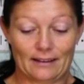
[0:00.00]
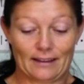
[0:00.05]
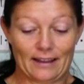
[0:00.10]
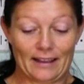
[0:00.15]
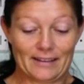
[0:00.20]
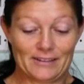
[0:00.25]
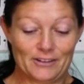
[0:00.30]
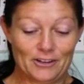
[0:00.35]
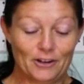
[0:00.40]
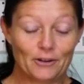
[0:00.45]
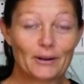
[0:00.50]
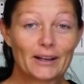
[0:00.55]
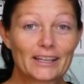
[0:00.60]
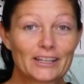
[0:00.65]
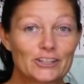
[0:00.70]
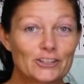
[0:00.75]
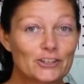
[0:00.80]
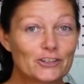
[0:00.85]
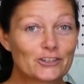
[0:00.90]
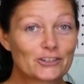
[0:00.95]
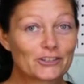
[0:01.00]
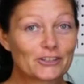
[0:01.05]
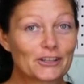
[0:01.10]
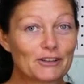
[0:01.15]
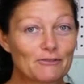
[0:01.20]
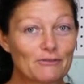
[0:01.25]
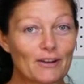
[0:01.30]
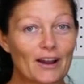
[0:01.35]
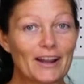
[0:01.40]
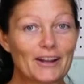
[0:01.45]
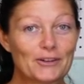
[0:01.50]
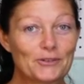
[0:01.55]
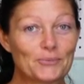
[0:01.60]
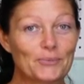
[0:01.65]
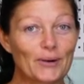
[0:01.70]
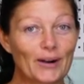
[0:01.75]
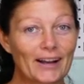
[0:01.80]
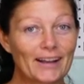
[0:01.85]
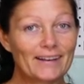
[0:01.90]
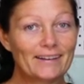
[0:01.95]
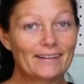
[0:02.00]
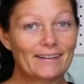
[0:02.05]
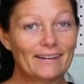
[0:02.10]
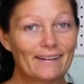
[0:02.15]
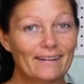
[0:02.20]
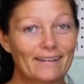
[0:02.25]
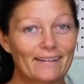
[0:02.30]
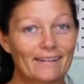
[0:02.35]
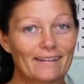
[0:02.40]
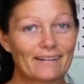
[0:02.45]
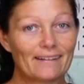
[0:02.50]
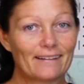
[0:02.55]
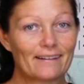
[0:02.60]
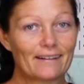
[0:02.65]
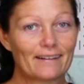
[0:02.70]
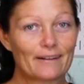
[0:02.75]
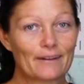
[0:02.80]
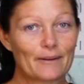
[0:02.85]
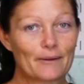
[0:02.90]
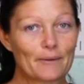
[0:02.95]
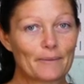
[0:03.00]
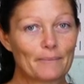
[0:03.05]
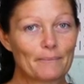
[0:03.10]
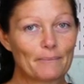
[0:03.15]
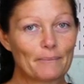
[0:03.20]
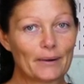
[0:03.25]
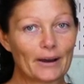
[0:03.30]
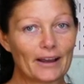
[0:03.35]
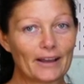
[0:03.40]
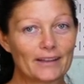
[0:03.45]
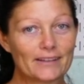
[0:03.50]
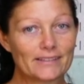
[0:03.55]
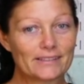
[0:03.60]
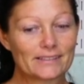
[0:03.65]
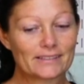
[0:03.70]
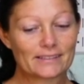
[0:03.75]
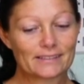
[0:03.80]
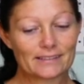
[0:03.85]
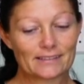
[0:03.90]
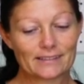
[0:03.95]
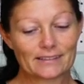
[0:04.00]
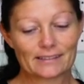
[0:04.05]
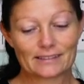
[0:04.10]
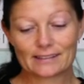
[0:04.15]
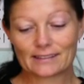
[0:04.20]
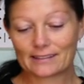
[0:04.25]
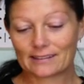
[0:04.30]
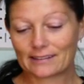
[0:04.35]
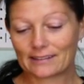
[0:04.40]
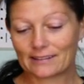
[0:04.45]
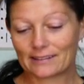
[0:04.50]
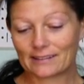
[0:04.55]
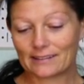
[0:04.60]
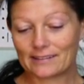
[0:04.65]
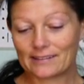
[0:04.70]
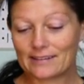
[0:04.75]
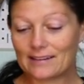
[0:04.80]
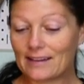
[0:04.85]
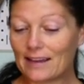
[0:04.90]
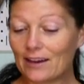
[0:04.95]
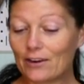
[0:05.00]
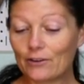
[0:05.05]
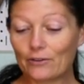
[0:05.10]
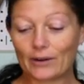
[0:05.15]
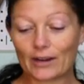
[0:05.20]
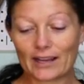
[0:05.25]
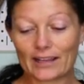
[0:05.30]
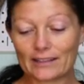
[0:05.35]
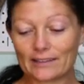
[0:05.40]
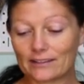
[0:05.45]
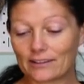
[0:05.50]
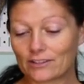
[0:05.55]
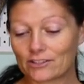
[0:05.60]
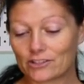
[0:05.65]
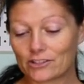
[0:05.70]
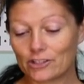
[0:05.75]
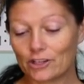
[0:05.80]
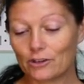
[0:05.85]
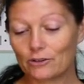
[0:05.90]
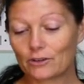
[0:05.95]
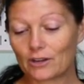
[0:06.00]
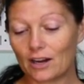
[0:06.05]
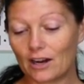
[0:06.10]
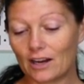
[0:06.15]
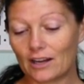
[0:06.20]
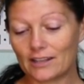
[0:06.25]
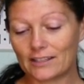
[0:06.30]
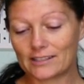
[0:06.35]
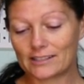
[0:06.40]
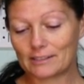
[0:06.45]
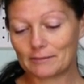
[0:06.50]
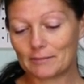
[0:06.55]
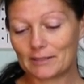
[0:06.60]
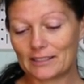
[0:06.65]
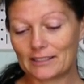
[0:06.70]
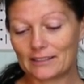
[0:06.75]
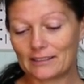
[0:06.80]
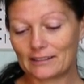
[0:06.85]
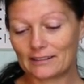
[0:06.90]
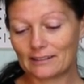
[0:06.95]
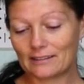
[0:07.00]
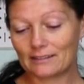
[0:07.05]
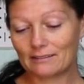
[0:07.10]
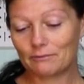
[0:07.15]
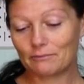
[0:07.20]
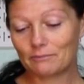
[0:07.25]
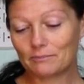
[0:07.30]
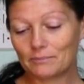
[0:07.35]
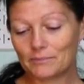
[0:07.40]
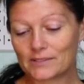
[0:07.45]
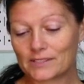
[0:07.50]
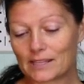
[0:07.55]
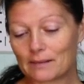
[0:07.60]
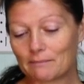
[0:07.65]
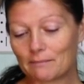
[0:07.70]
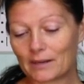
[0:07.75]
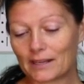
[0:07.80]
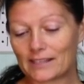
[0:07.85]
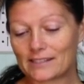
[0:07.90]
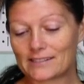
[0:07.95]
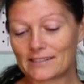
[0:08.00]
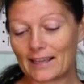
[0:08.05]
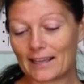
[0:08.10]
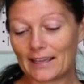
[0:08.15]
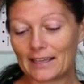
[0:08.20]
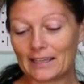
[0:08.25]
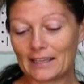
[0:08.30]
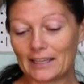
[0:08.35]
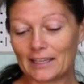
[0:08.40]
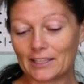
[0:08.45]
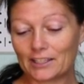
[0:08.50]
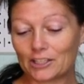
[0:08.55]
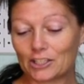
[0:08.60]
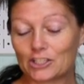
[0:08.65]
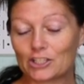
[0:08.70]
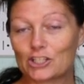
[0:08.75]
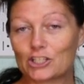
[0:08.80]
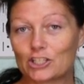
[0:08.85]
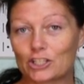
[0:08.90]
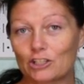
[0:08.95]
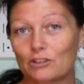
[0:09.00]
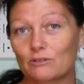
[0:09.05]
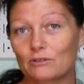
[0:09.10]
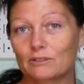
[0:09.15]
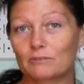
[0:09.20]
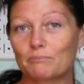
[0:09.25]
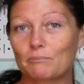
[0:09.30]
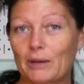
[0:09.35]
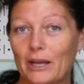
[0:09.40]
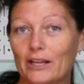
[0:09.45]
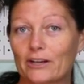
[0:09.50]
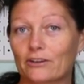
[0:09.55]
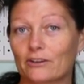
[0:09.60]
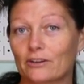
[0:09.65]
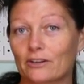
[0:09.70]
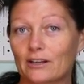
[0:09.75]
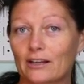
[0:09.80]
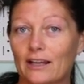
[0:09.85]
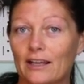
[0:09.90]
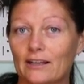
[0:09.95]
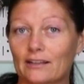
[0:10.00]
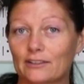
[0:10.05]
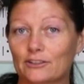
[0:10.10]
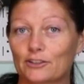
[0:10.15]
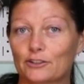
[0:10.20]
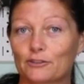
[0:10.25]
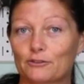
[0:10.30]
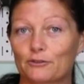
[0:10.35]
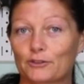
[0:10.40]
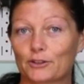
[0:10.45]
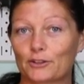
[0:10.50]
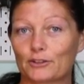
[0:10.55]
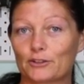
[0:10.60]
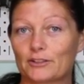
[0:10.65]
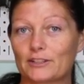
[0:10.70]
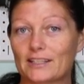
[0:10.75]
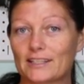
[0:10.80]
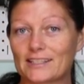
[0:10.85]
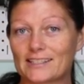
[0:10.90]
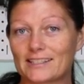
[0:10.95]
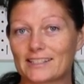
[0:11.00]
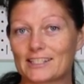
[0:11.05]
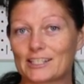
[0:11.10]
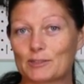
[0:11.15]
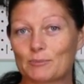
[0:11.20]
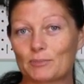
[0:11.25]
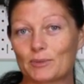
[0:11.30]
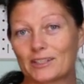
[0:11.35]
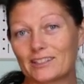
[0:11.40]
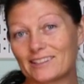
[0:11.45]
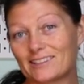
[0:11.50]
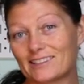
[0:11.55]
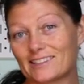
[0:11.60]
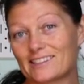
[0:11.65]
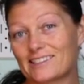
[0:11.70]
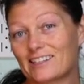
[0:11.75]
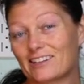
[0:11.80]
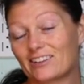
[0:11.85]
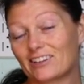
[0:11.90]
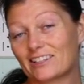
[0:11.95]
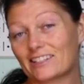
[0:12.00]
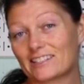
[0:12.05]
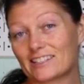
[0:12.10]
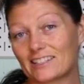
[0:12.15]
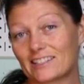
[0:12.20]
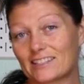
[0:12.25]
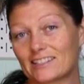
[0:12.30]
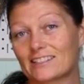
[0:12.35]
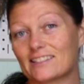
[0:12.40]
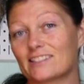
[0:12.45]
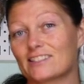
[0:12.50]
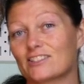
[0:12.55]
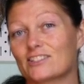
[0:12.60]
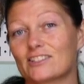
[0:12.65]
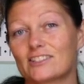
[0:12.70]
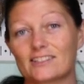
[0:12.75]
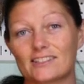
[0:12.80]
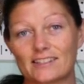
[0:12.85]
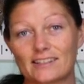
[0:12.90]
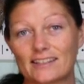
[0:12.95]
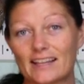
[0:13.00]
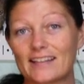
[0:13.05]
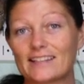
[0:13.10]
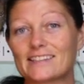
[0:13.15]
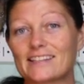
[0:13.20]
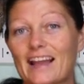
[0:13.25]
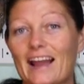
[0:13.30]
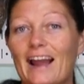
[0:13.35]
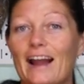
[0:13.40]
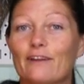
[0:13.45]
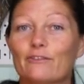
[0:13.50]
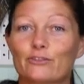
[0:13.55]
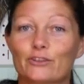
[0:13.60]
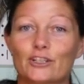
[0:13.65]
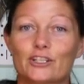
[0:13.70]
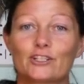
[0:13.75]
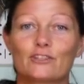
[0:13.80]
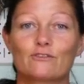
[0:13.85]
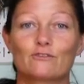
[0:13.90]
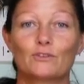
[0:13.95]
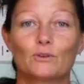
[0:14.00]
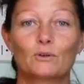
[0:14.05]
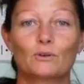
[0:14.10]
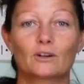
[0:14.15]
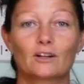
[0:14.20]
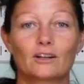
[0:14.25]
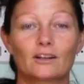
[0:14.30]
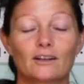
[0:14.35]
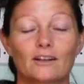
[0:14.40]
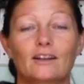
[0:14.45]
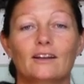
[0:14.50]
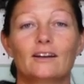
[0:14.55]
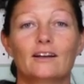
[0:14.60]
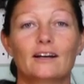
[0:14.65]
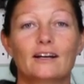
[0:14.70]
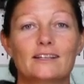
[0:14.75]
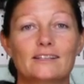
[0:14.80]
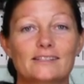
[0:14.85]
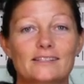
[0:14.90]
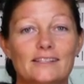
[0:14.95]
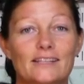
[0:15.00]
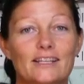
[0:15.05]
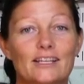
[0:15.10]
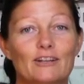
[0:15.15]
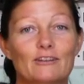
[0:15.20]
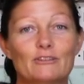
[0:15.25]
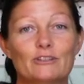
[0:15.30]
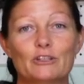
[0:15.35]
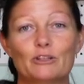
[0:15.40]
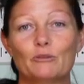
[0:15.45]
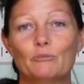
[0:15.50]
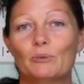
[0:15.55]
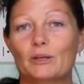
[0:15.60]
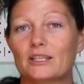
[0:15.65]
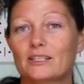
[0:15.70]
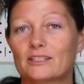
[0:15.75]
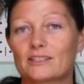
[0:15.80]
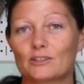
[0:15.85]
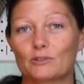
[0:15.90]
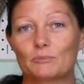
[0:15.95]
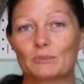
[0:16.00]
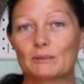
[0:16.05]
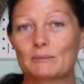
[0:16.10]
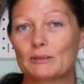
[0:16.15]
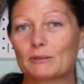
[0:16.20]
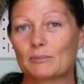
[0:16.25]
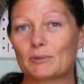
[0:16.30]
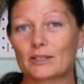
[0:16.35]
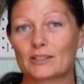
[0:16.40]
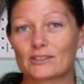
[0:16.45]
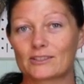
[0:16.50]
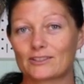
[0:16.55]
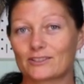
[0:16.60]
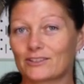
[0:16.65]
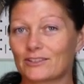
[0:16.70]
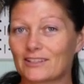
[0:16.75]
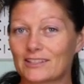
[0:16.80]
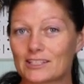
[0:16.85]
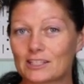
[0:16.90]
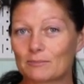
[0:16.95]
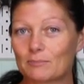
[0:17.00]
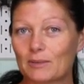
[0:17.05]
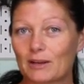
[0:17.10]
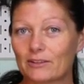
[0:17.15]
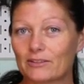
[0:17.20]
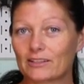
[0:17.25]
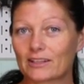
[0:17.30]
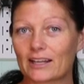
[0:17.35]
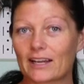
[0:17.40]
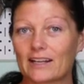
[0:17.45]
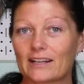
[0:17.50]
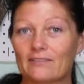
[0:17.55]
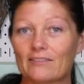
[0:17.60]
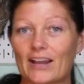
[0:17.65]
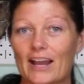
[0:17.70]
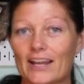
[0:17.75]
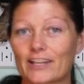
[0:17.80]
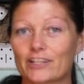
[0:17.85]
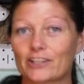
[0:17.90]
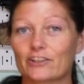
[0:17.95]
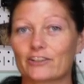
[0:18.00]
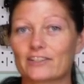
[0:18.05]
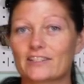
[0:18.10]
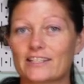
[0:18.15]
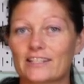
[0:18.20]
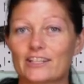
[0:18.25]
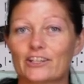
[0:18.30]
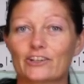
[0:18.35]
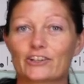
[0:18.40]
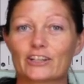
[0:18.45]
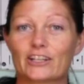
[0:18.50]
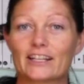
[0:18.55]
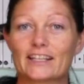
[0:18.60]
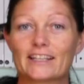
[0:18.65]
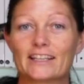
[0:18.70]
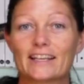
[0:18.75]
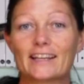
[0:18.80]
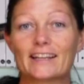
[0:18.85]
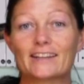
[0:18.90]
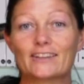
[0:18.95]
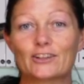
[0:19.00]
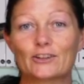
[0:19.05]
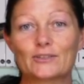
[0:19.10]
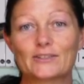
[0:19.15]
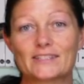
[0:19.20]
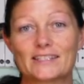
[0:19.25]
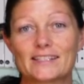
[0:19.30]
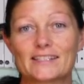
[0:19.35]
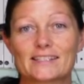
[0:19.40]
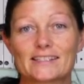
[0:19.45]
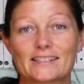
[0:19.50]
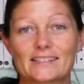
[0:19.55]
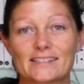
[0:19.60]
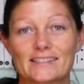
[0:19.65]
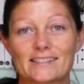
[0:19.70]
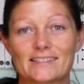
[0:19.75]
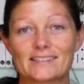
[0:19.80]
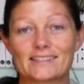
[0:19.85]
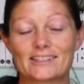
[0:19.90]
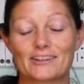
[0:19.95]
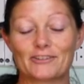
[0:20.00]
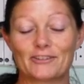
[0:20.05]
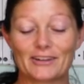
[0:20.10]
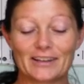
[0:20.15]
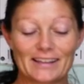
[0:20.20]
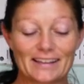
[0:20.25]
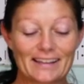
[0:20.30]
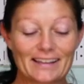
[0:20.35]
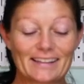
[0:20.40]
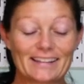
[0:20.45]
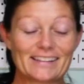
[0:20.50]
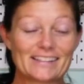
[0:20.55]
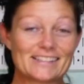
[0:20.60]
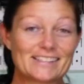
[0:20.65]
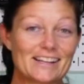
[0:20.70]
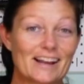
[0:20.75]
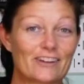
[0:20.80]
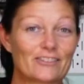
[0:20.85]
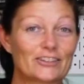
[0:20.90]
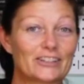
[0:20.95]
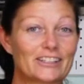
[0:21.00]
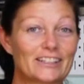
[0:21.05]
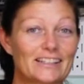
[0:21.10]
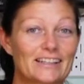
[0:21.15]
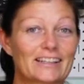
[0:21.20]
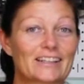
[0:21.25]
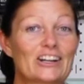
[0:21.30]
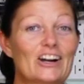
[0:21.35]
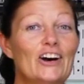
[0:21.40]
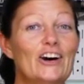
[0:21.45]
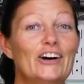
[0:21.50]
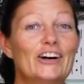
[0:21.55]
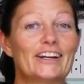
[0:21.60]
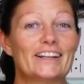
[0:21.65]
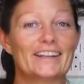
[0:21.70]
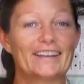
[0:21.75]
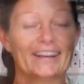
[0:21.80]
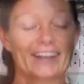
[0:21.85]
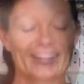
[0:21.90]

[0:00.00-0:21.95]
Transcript: I know I can usually find one, but no, I there's no cons. I mean, some might say it could shoot better at a little further distance, but seriously, this is just that's average for a CO2 pistol, BB pistol. That's about the kind of accuracy you're going to get at those distances. So that's not really a con.